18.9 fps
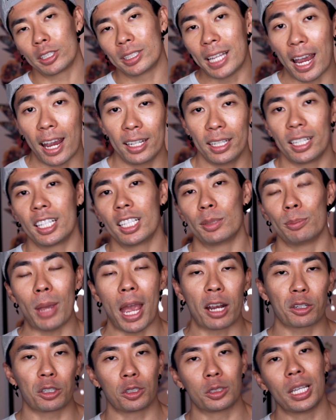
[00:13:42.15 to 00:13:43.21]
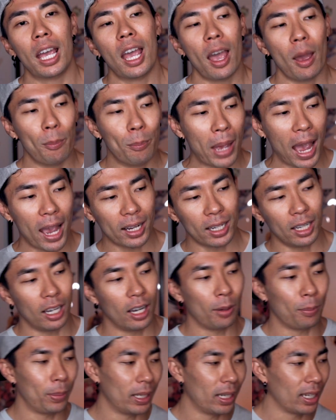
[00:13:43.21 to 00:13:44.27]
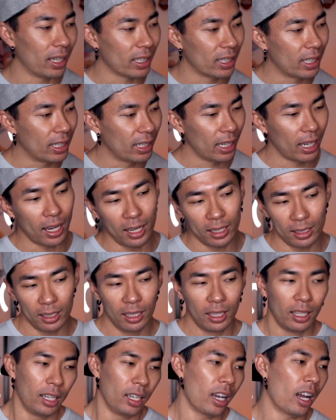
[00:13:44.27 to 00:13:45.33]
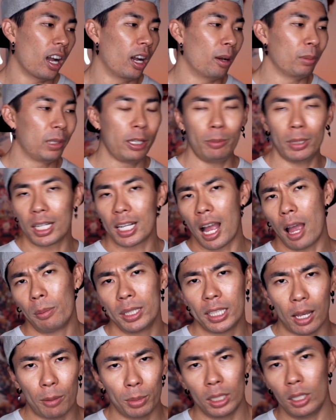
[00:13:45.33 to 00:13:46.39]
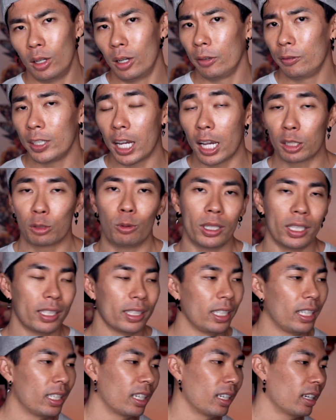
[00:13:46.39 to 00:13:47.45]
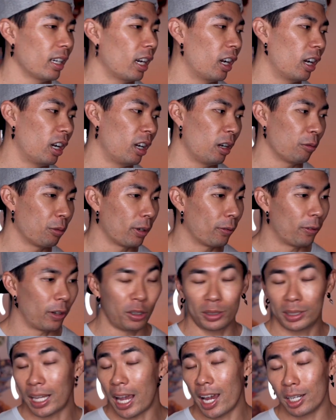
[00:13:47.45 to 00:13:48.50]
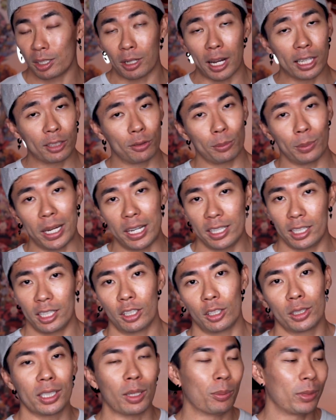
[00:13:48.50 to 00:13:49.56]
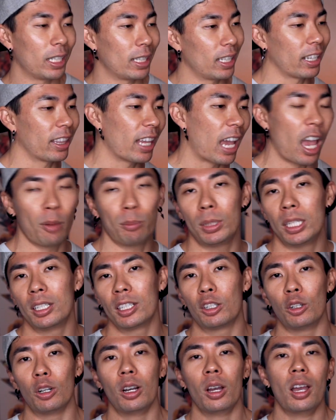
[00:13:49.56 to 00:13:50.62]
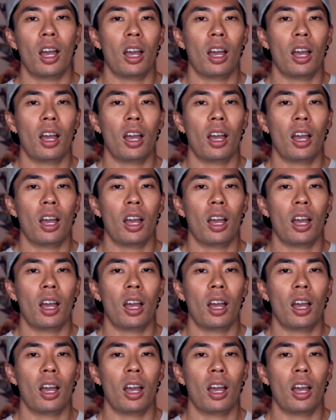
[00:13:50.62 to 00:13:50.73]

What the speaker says: dieting his macros back up again. Leave me a comment down below if you guys want to see a reverse diet transformation or something like that. Me to go